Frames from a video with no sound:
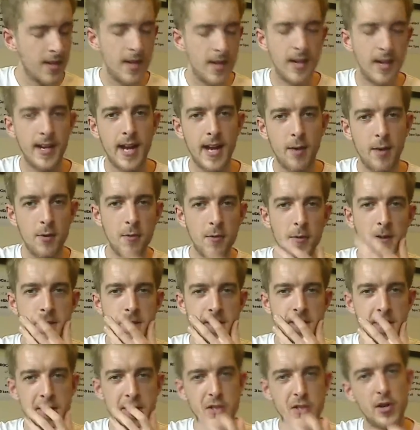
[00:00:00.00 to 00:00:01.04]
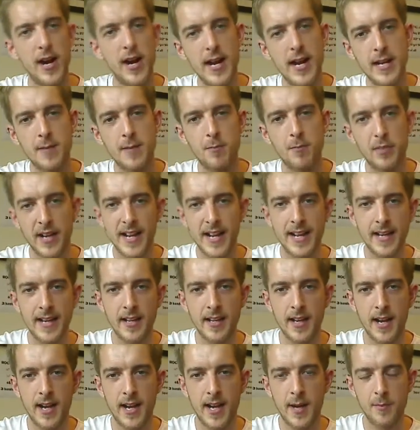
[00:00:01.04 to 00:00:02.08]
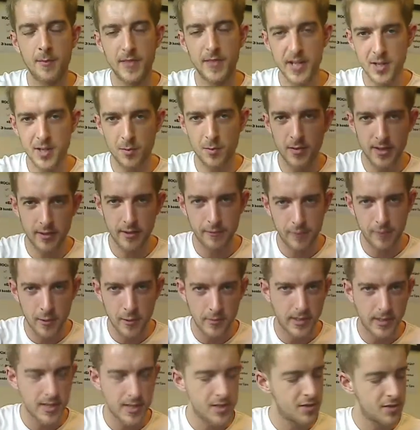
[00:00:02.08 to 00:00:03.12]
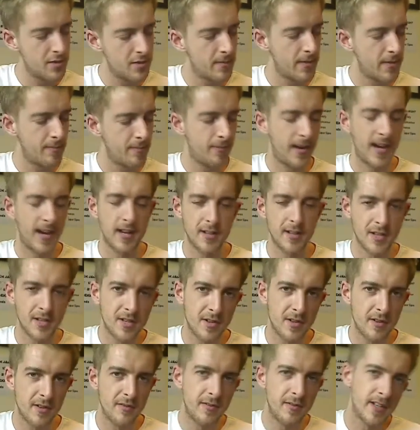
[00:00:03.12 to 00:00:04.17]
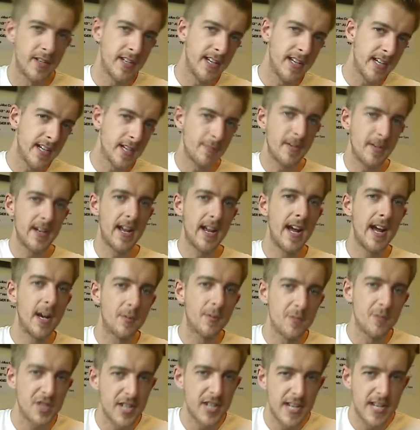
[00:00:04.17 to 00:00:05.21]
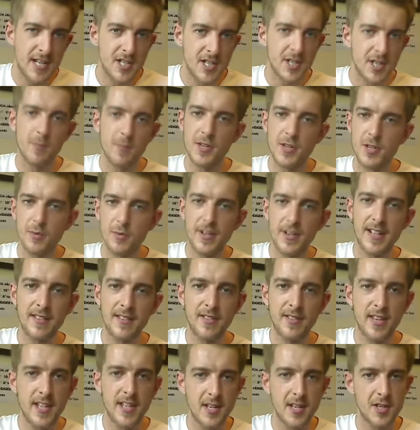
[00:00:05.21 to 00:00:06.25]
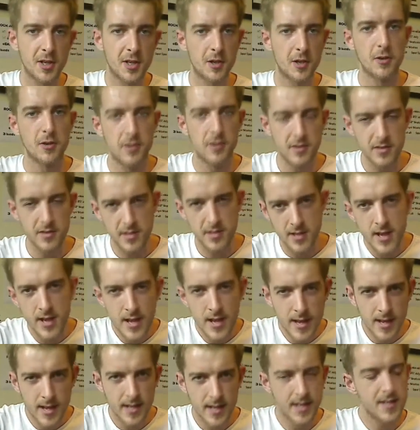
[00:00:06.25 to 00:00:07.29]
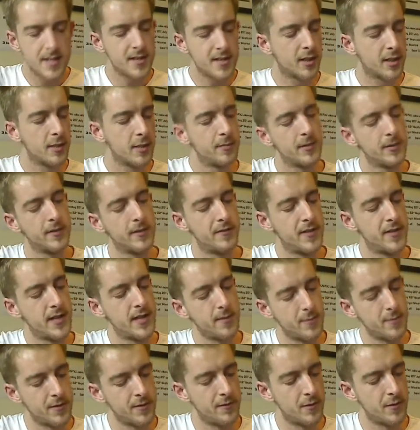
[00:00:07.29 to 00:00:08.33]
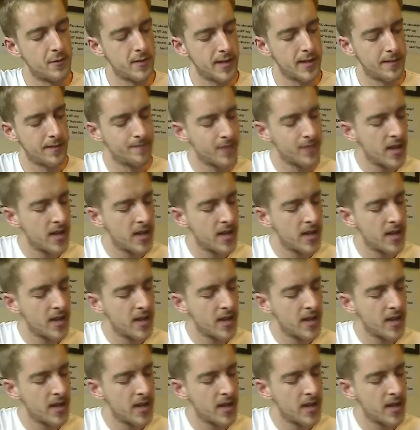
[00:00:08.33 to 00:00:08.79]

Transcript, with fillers: Now we want to try and play um, this with a folky strumming pattern, so if you need a bit of help changing between these chords, here's a couple of tips for you.